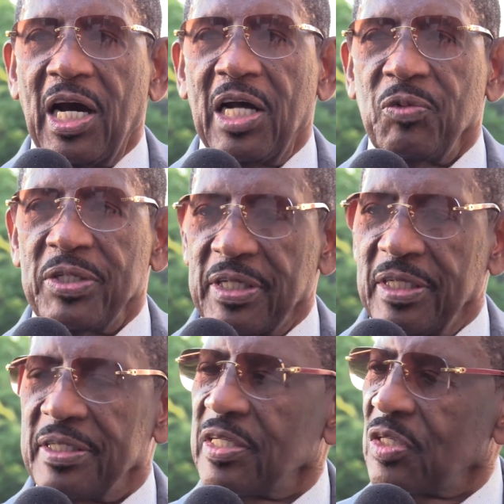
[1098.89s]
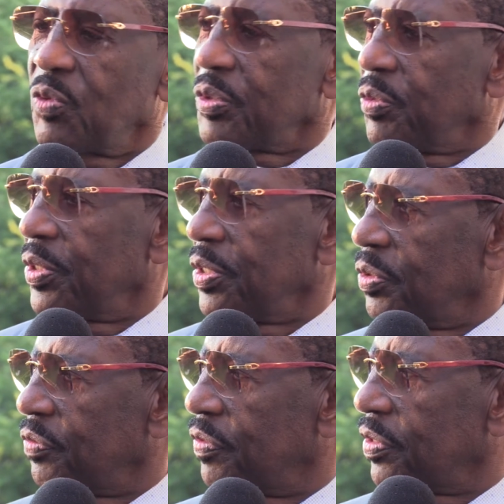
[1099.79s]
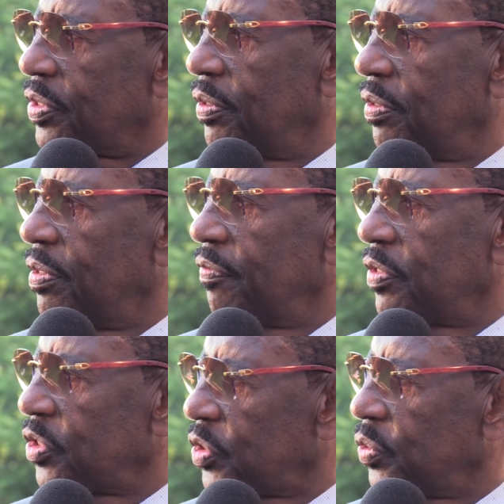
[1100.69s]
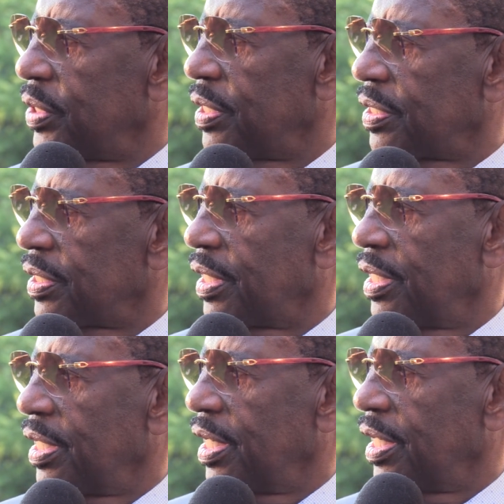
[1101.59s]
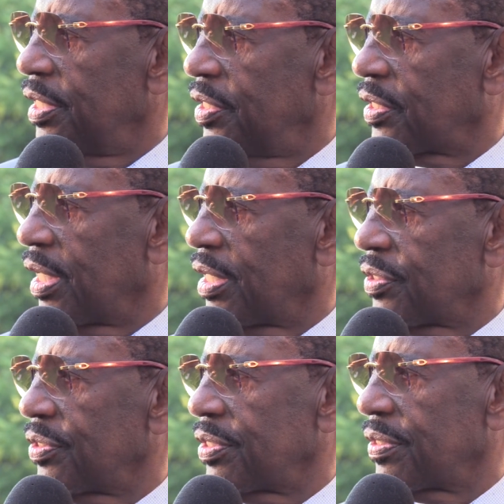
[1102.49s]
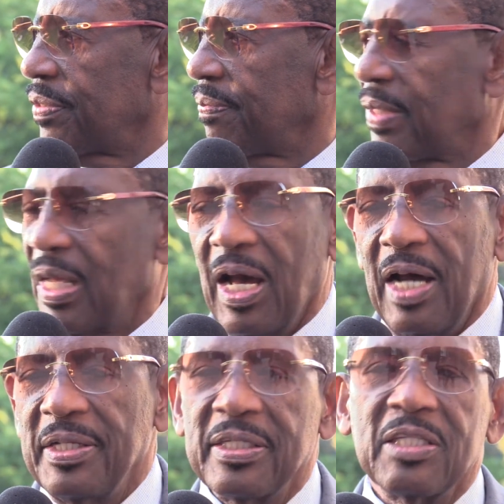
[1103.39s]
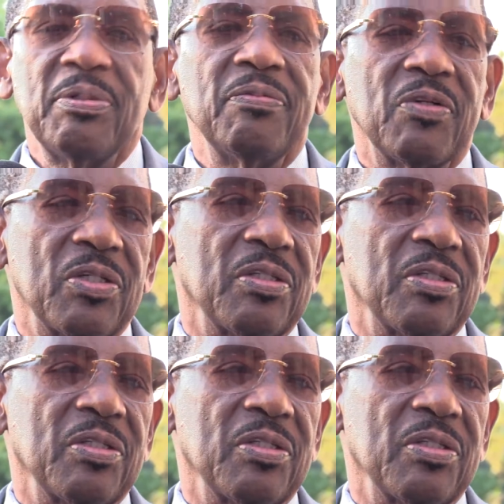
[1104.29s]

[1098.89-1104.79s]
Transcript: and we said this is what we're going to do for the students in these classes. And this has been very